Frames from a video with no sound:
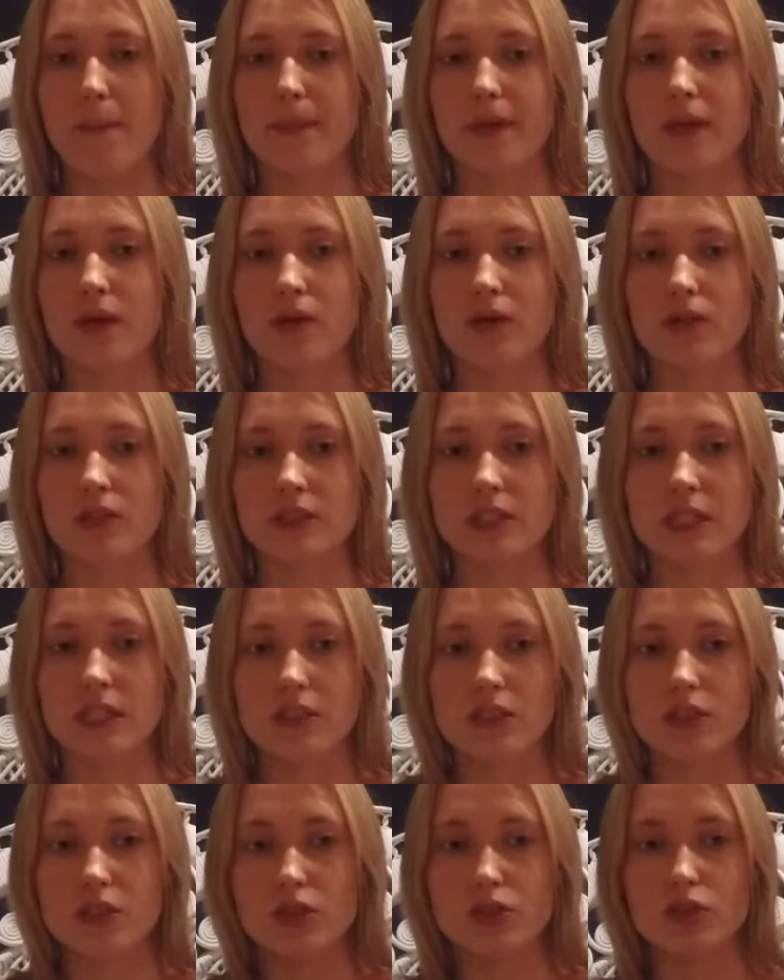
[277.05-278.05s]
because
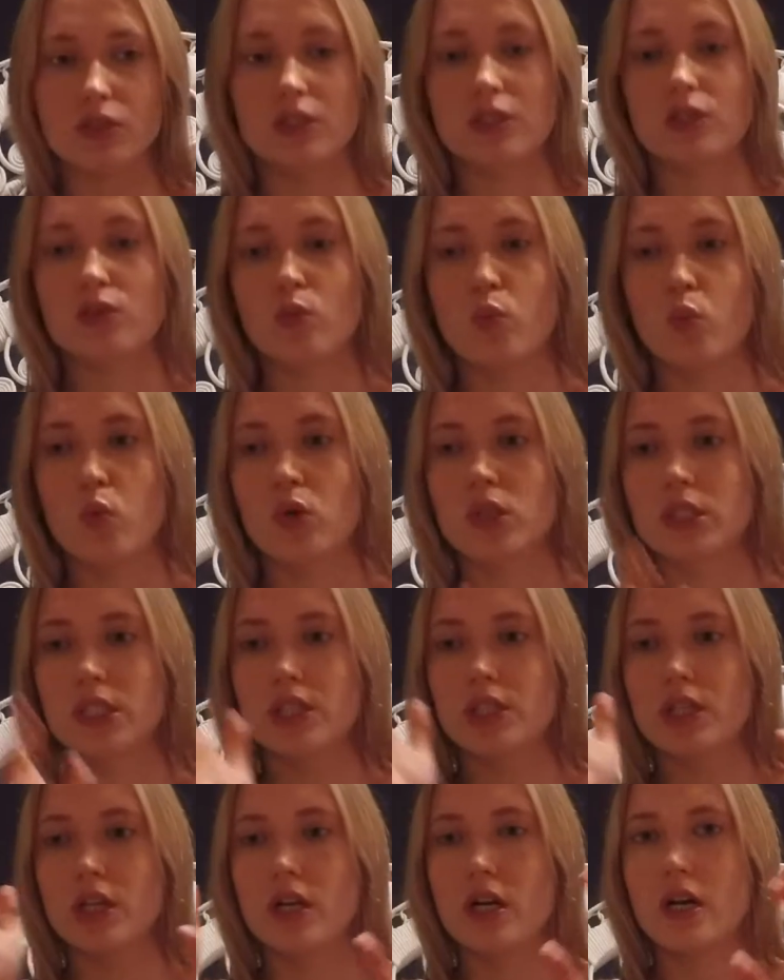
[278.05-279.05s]
it uses
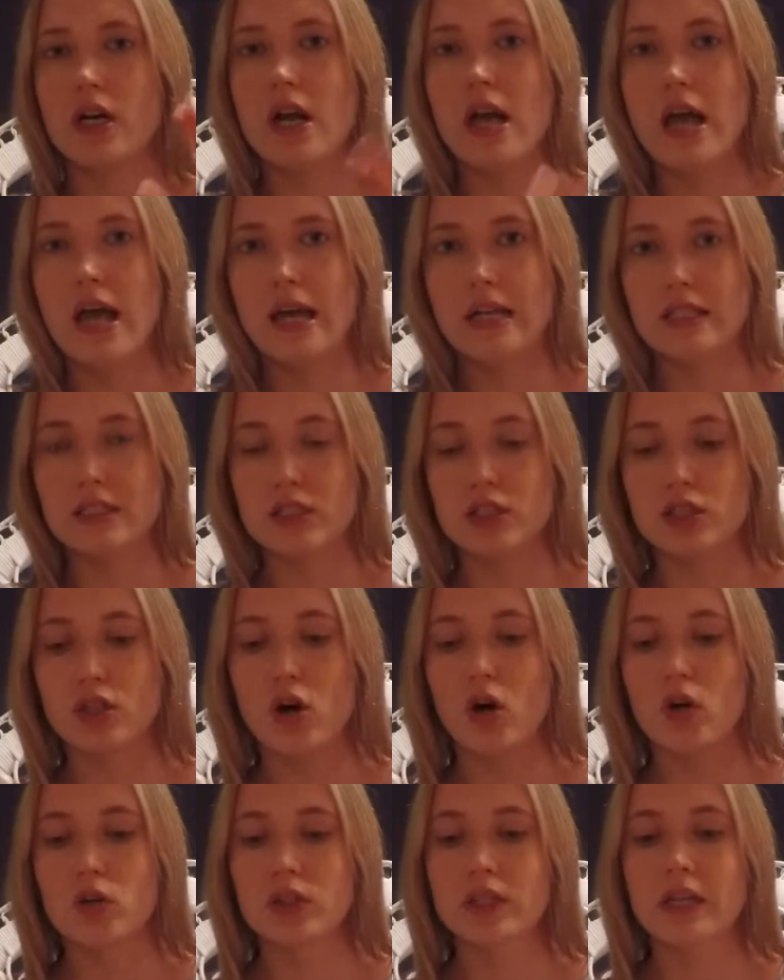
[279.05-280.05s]
water and
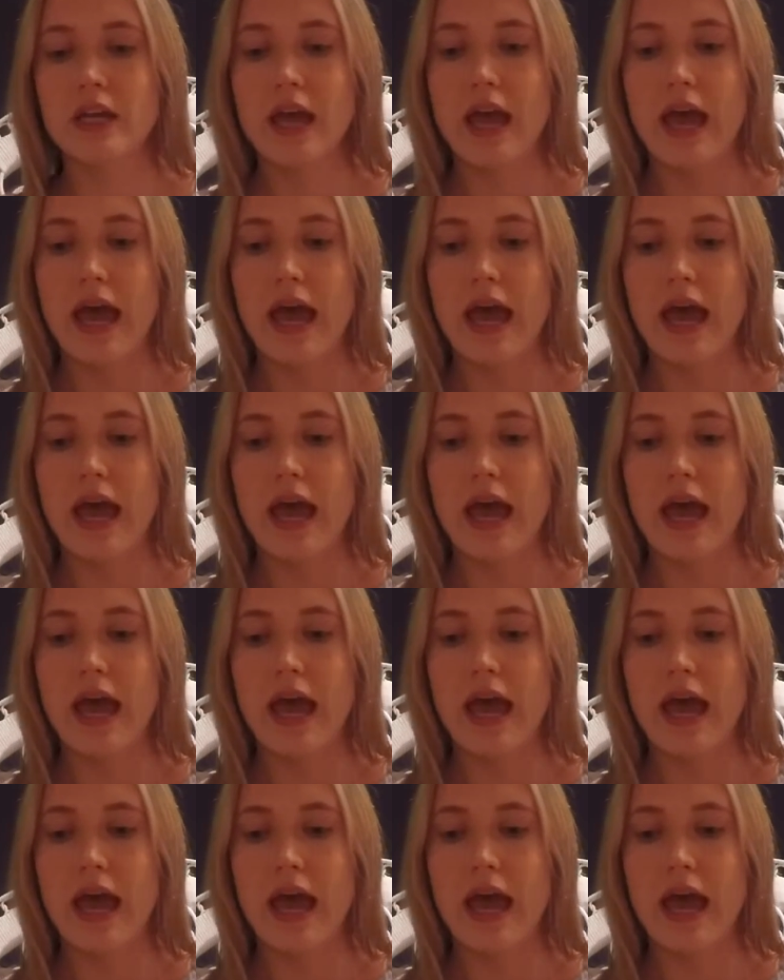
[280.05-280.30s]
salt,